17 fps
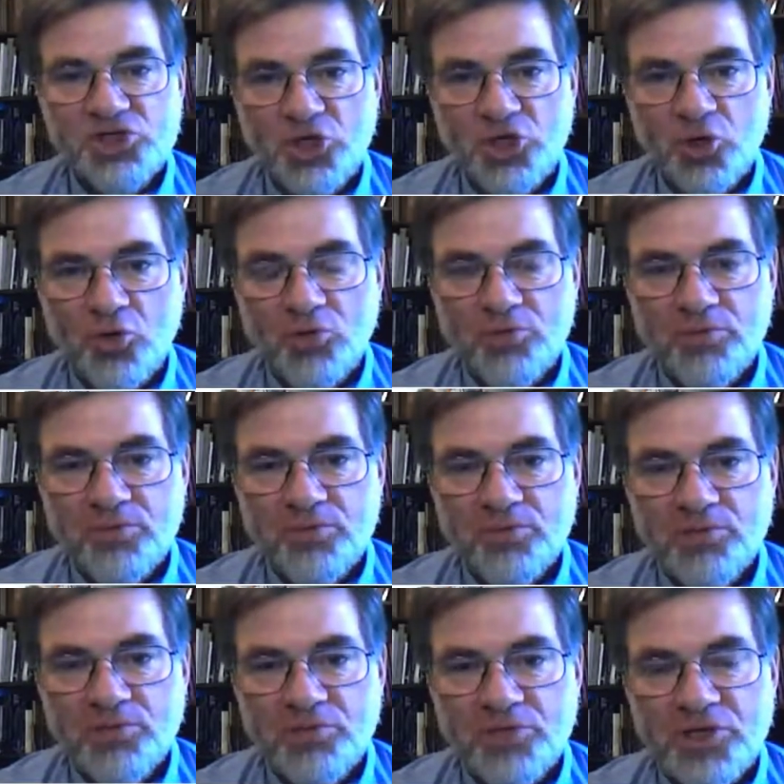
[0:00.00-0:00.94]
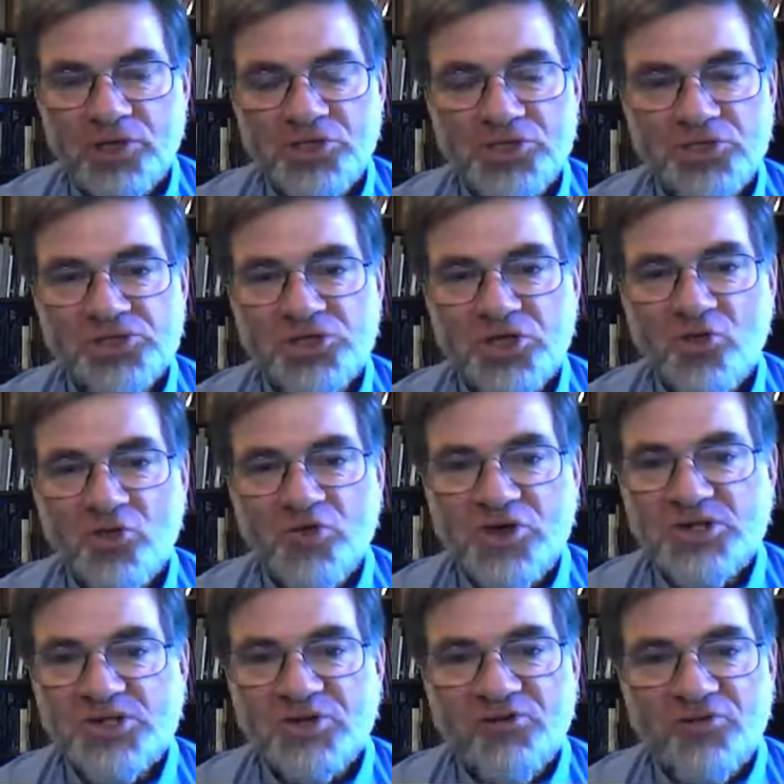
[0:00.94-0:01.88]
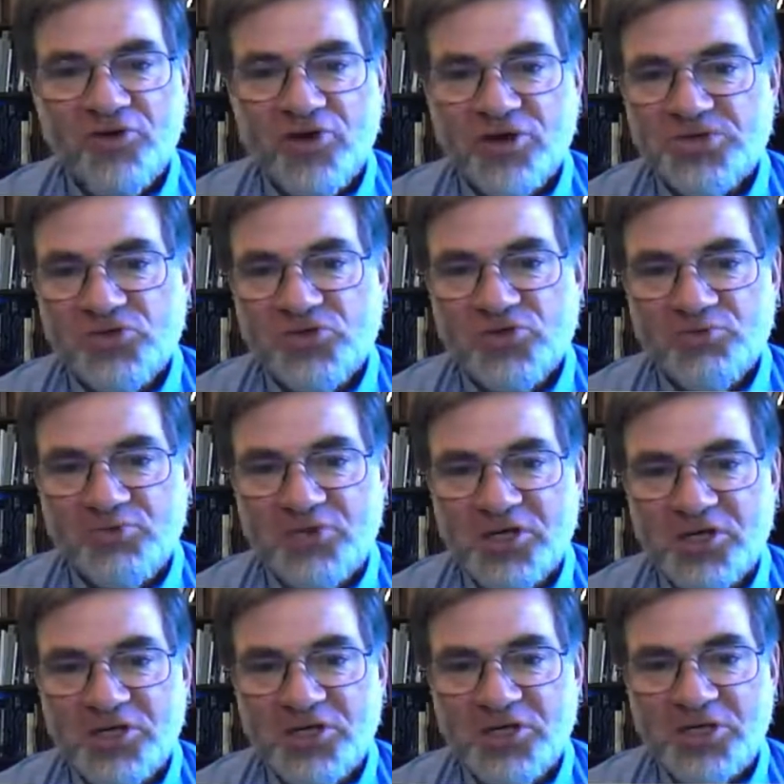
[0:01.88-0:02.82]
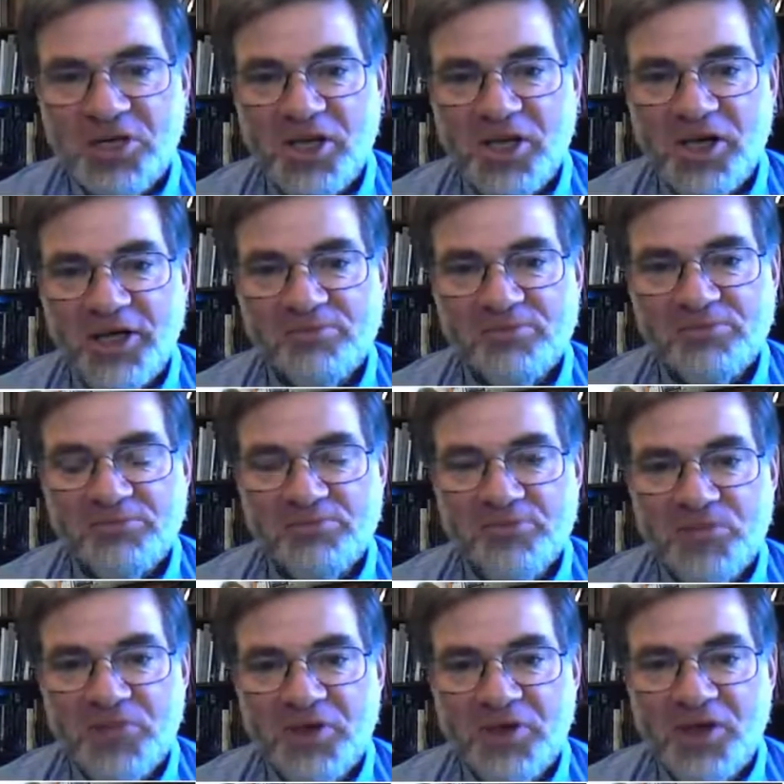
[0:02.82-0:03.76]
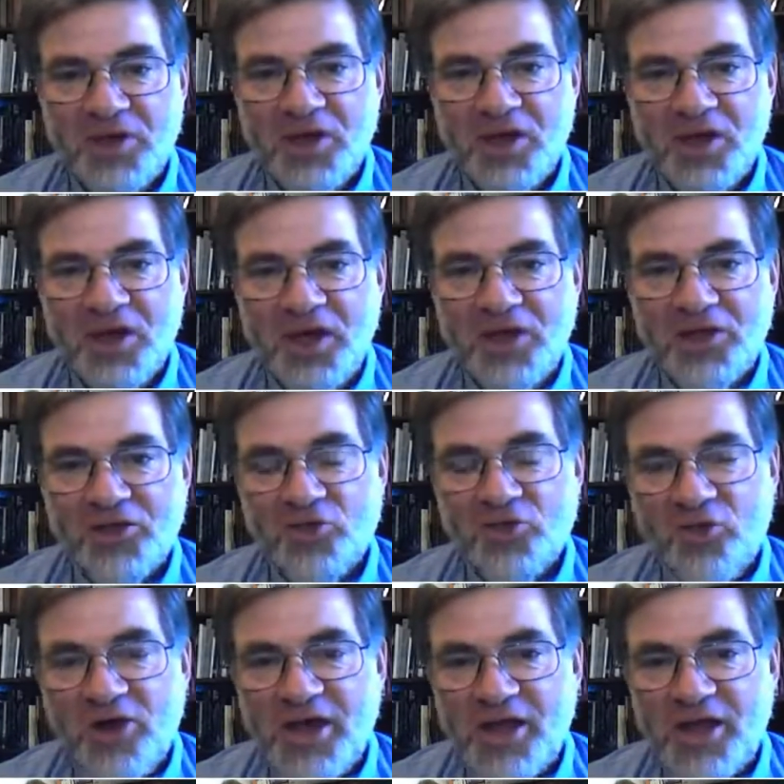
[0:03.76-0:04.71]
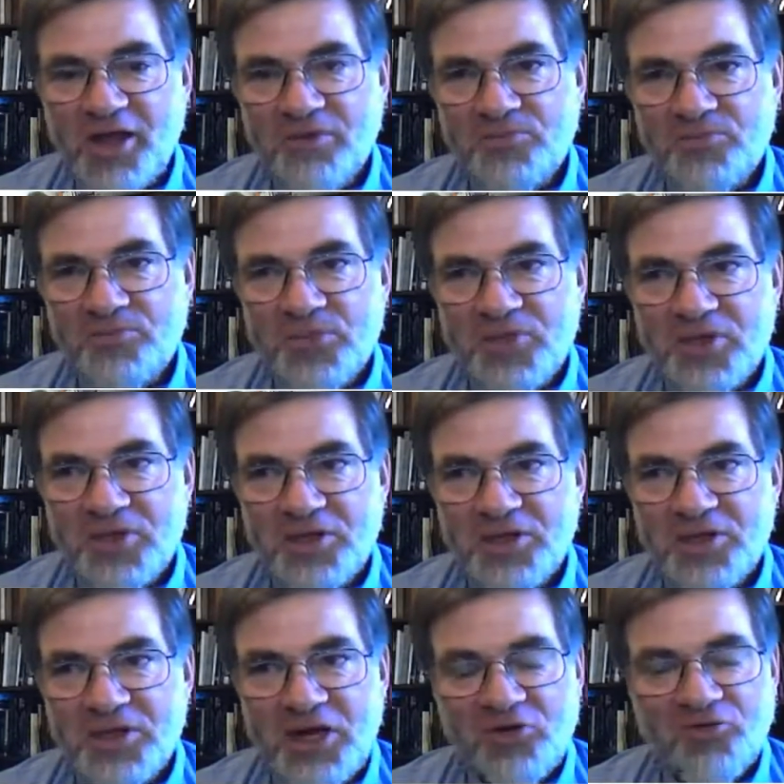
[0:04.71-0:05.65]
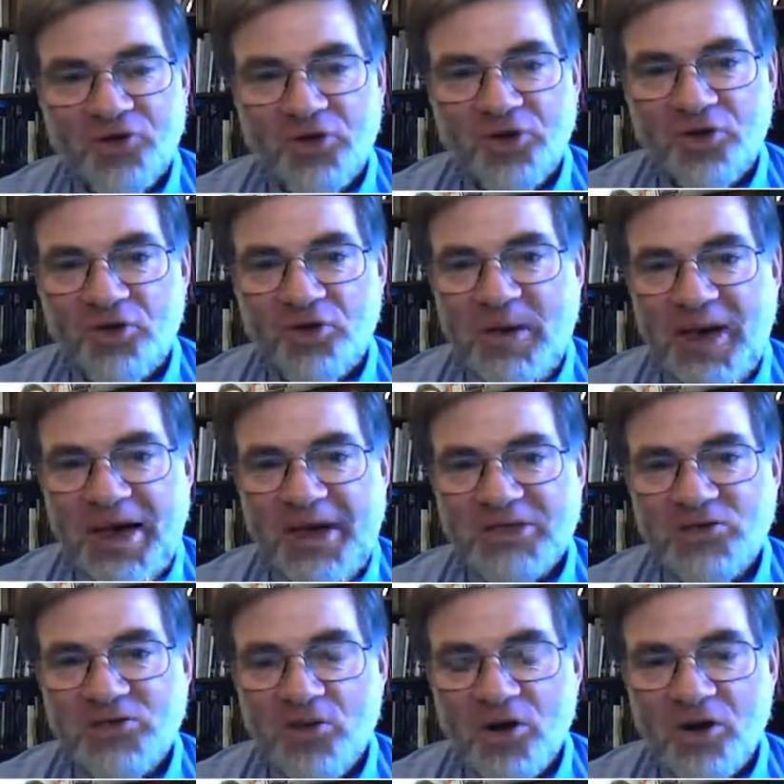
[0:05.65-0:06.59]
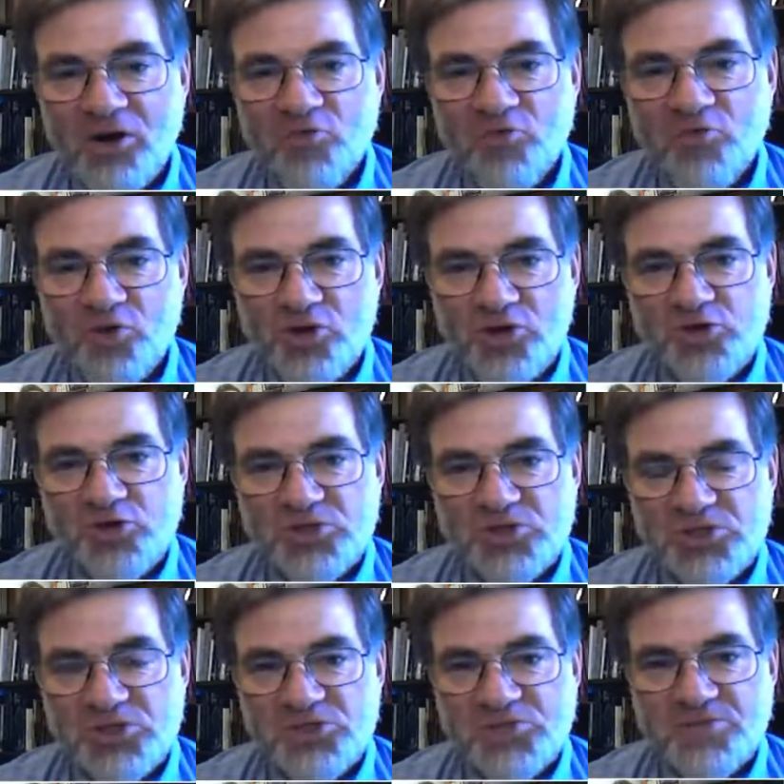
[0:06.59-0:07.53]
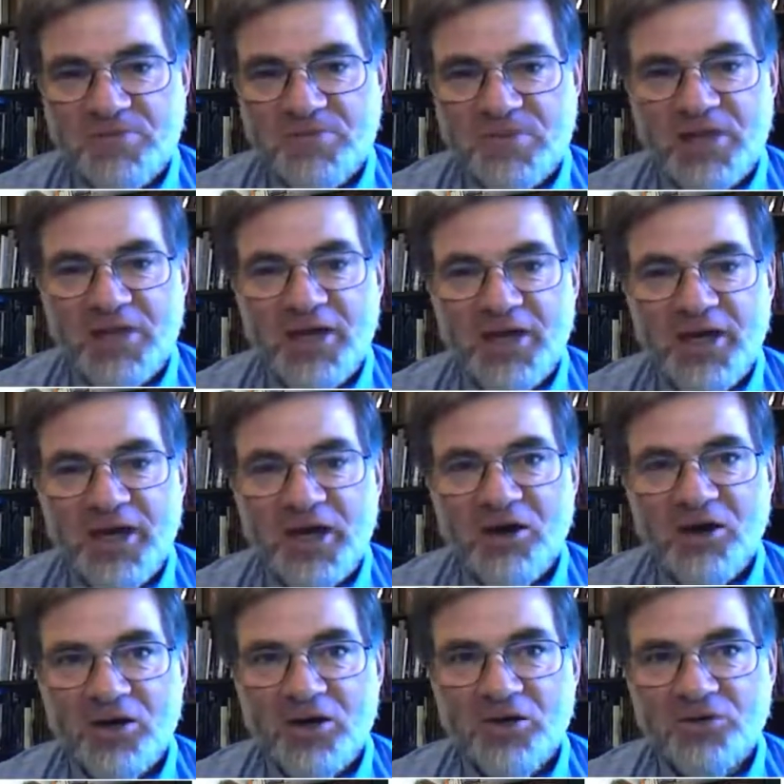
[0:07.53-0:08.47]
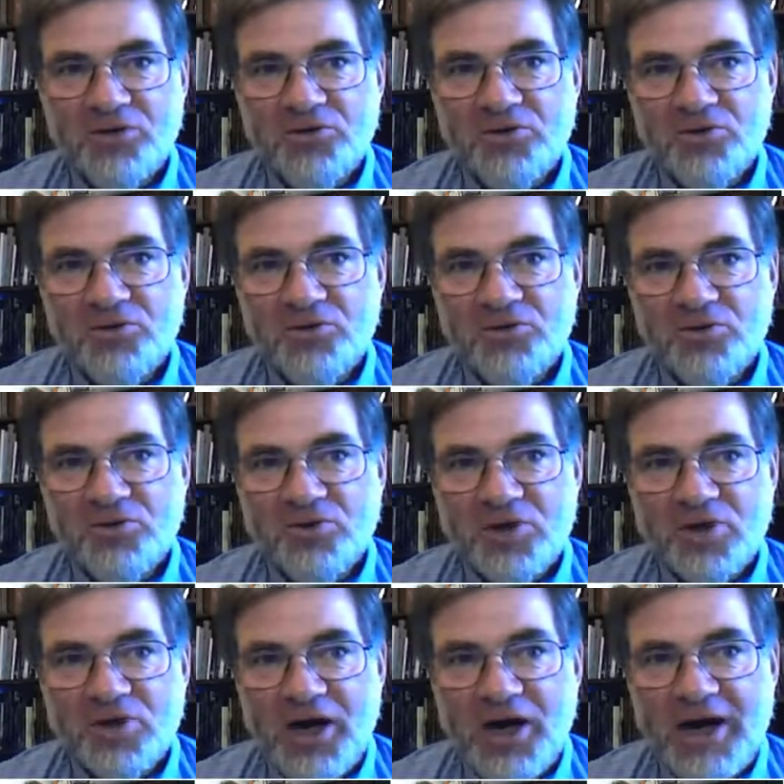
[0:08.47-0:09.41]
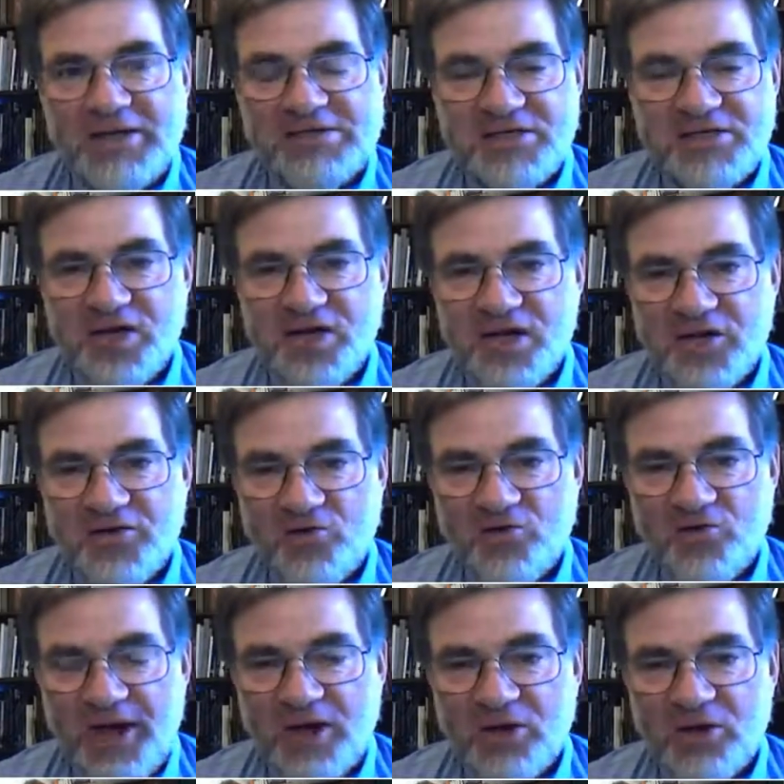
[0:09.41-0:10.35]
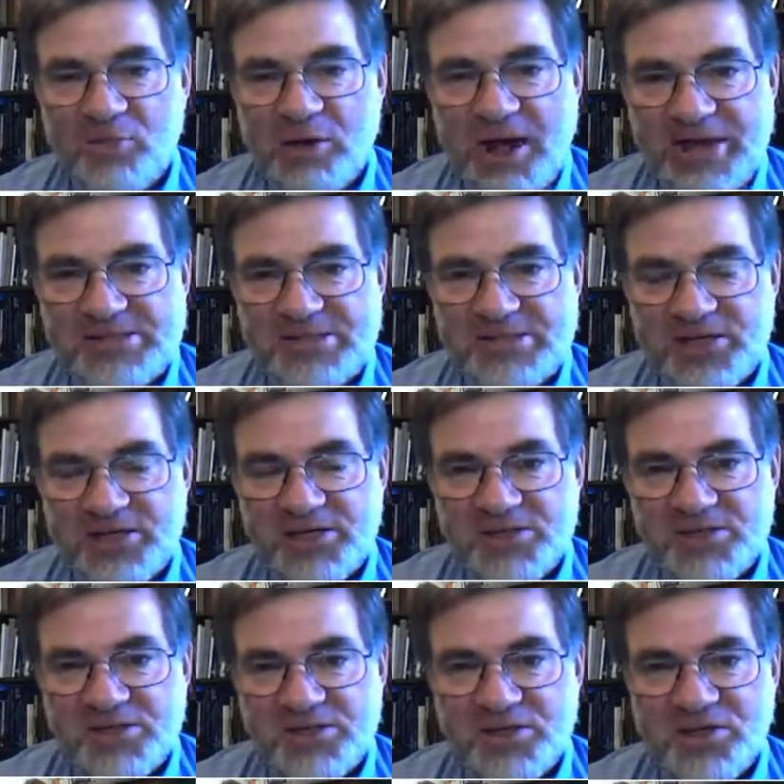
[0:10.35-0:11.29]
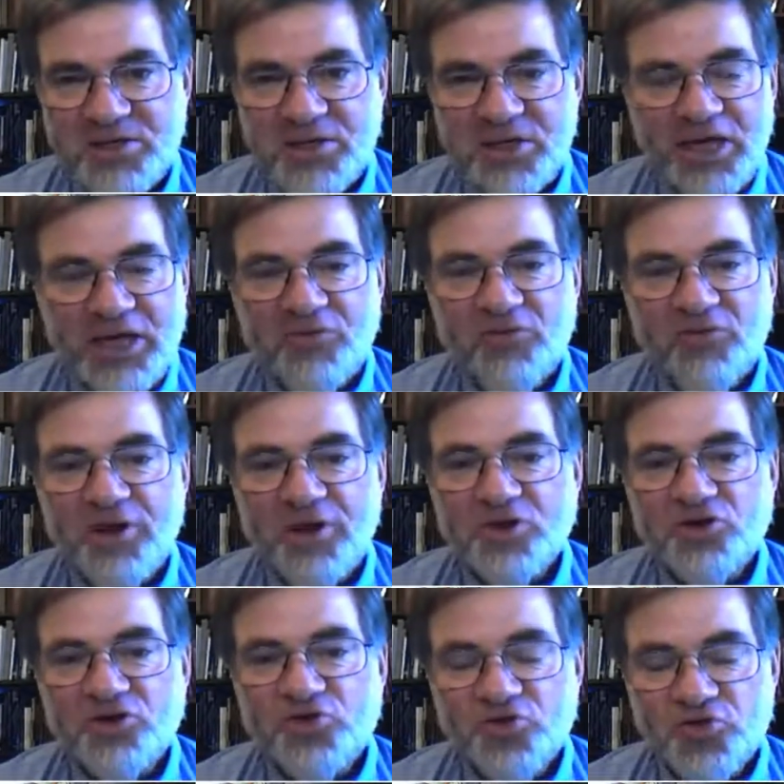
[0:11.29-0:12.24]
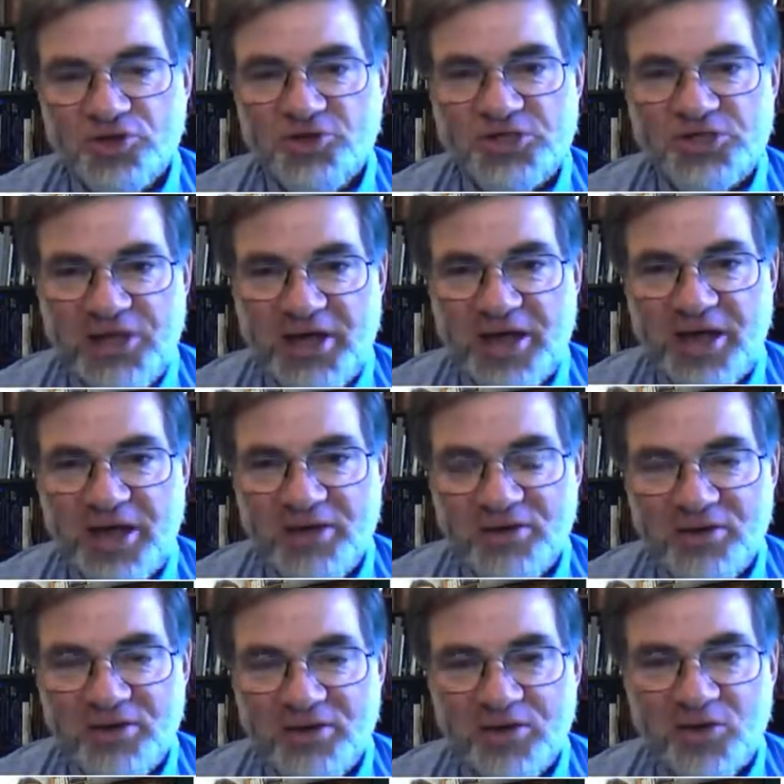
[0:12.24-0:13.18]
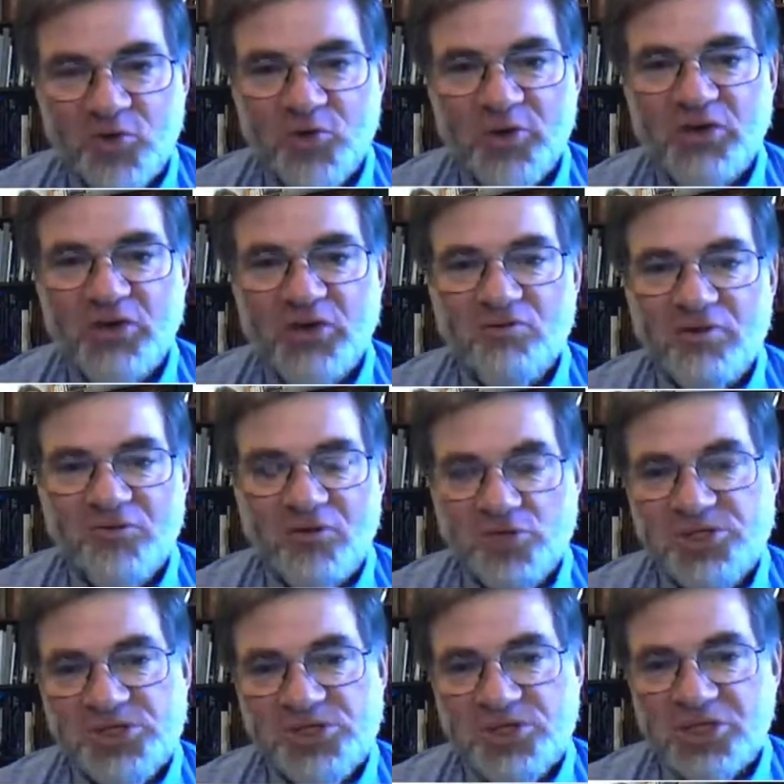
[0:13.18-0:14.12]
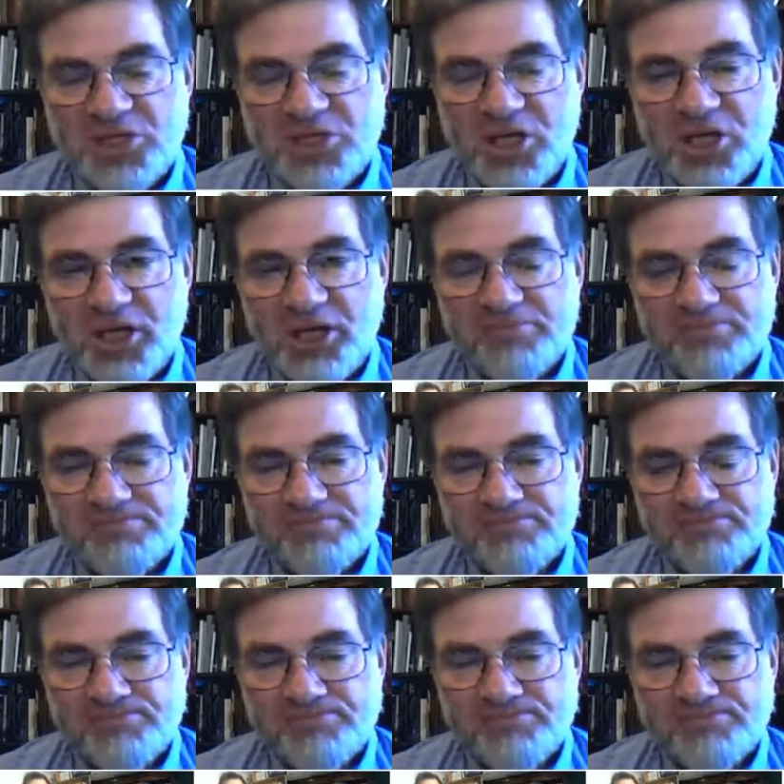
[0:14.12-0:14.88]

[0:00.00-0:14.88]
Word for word: Two, that there's no reason for us to have been in decline. And three, that if we look back to our own roots and our own idea of Quaker process, and if we are true to that, we can reverse the decline.